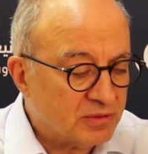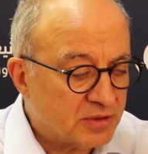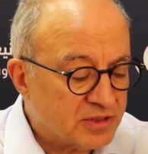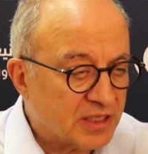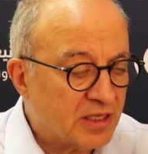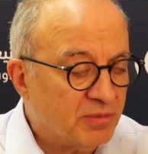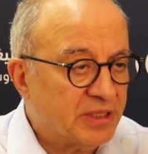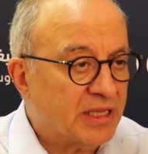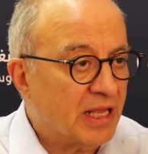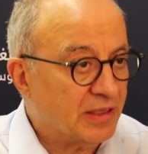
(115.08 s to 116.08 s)

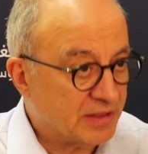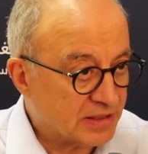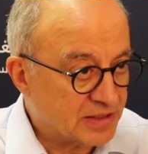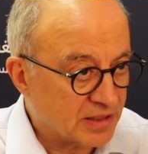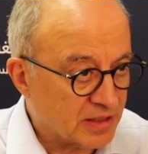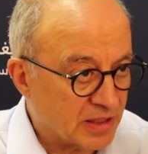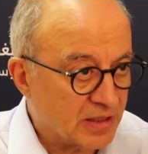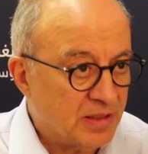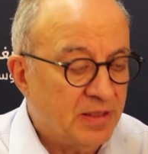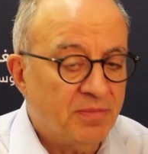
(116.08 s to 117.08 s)
settlement land, etc.
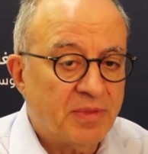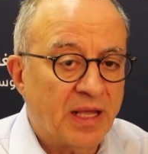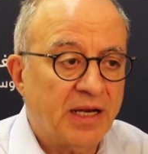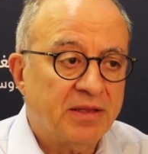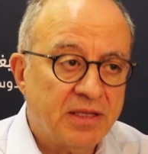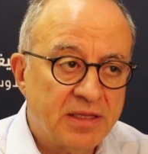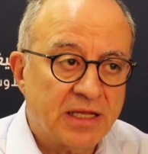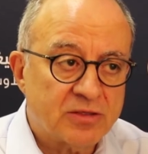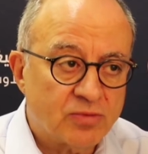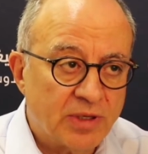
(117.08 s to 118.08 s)
And I think
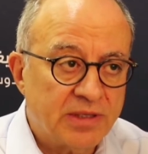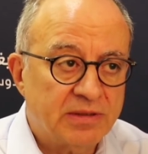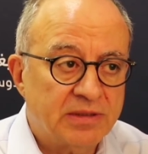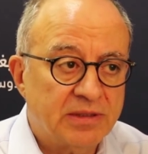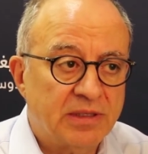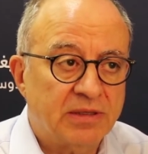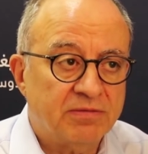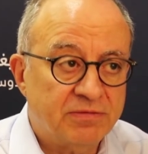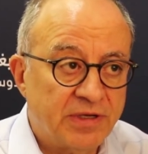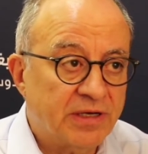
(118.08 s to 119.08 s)
that's one
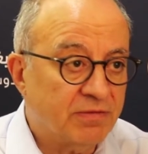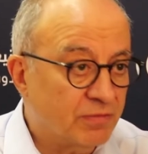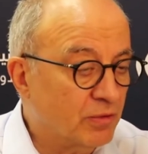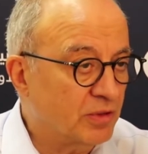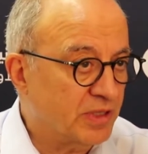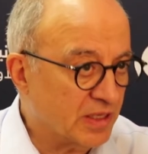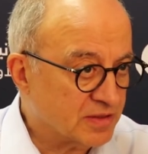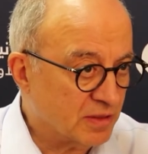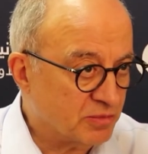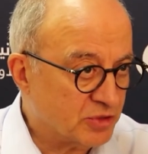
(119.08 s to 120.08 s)
very faulty
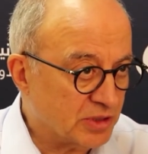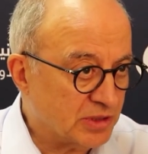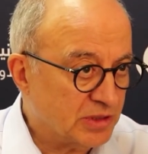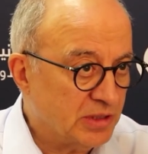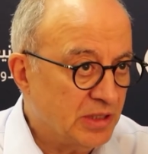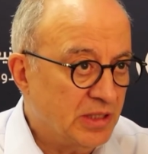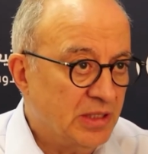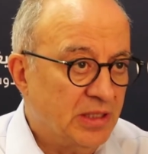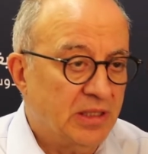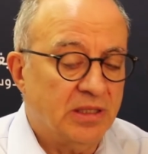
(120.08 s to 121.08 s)
assumption
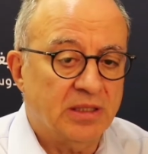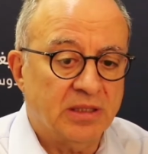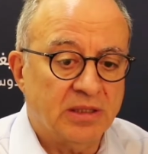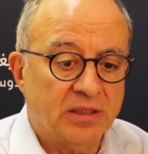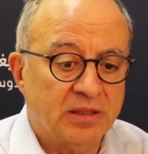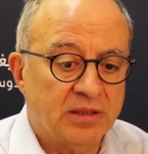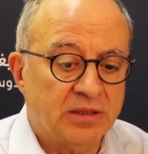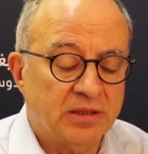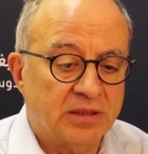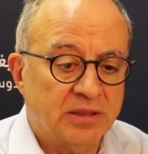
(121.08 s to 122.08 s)

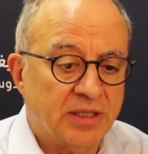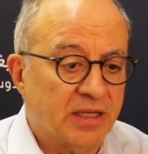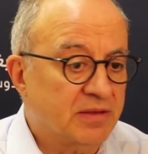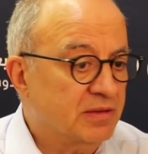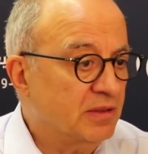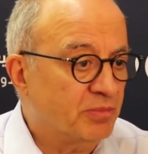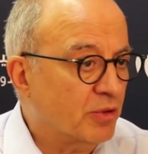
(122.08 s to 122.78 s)
that